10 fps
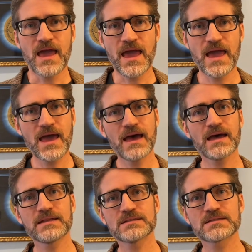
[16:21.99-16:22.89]

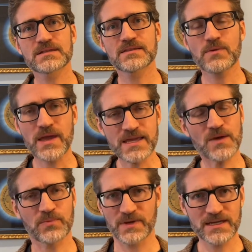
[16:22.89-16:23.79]
and they wake
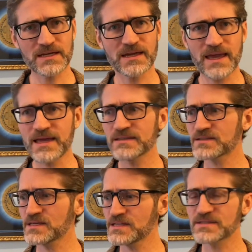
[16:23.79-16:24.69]
up Riga, and
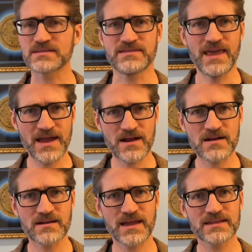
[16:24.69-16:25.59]
he's
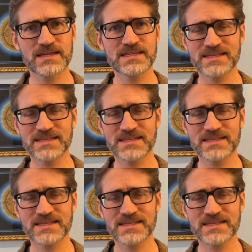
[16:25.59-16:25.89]
there, and